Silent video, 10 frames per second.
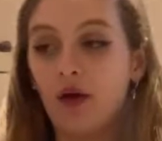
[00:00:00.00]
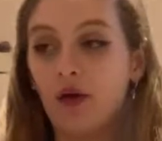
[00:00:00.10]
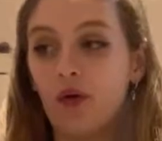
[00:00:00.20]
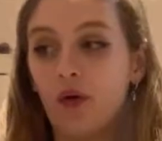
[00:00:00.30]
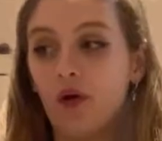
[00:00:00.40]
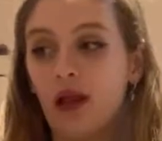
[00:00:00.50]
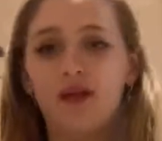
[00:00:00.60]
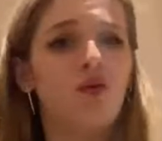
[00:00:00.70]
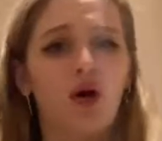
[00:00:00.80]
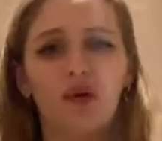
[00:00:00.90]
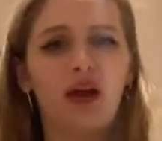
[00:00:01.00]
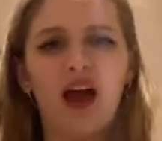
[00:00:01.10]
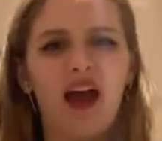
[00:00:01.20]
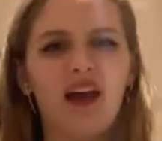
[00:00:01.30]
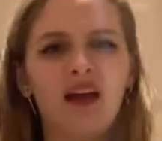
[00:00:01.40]
or like not
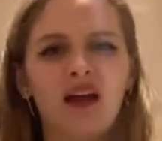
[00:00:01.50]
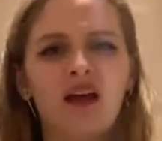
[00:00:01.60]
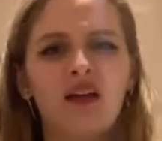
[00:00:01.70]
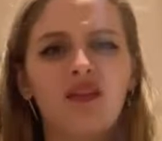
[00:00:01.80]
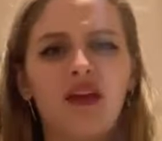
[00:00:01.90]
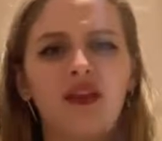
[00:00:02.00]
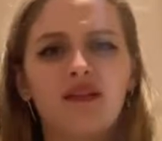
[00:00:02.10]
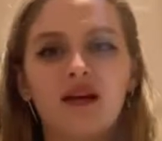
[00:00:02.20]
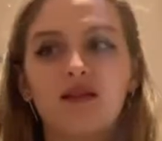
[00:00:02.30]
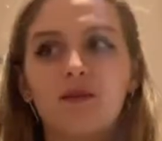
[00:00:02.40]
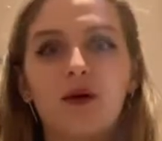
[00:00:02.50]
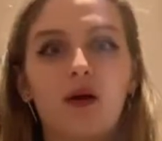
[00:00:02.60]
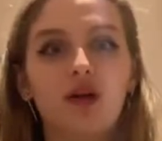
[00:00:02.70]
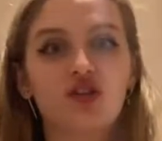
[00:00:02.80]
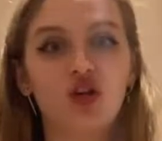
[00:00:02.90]
okay, then they tend to be
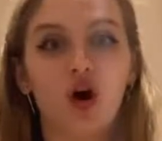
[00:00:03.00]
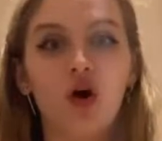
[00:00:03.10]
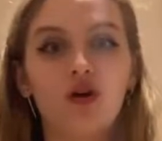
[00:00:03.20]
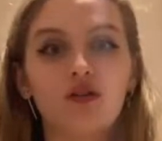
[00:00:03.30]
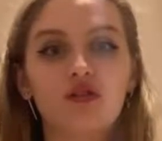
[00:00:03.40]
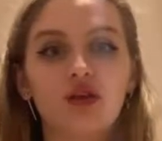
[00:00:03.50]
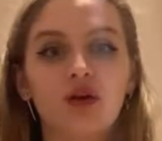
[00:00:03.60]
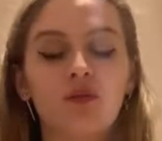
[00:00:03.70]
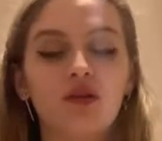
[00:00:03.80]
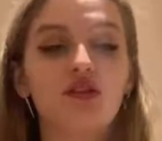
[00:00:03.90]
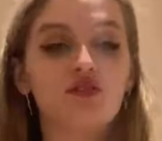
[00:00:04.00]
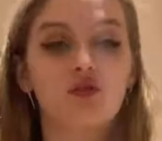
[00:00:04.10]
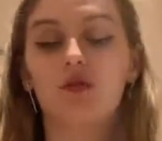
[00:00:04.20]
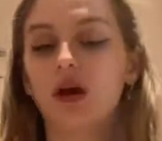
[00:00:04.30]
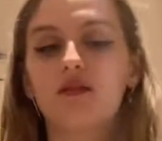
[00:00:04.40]
quite shocked, which is
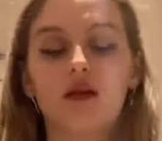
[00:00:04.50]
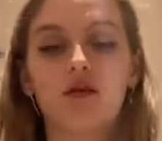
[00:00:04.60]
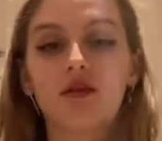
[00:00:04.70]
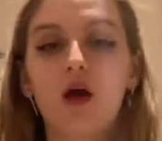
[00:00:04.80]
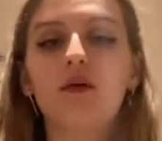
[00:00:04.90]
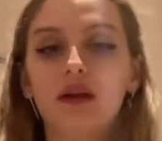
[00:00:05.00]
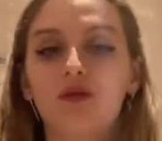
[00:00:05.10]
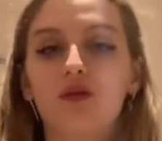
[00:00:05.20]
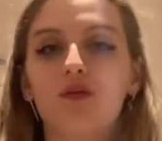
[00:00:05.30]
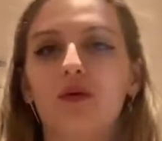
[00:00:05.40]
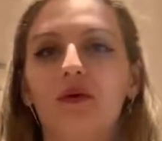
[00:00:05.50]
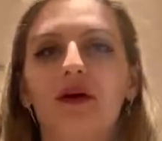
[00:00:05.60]
totally normal.